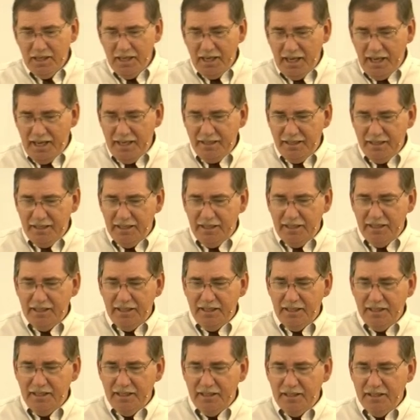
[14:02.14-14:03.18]
And
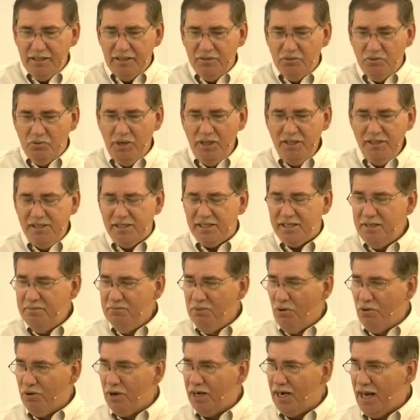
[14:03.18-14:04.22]
Wednesday
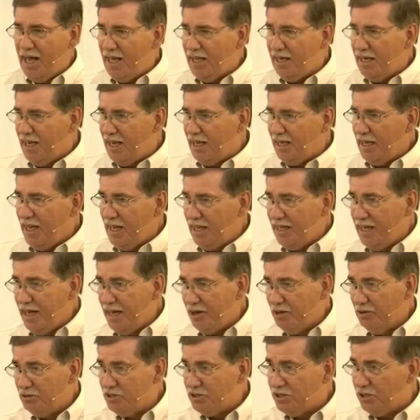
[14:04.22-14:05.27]
morning, I, I, I, got
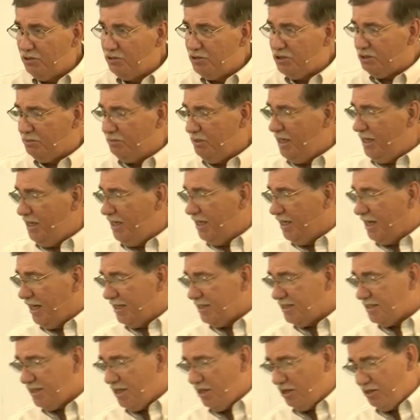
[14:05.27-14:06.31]
on social media and I
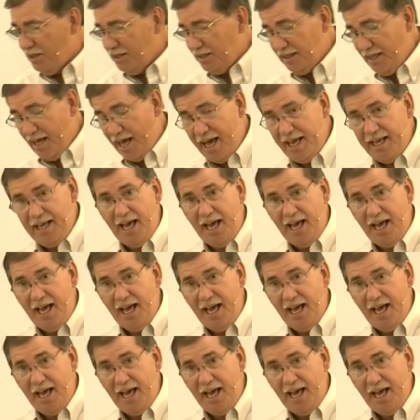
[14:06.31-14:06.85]
saw that I had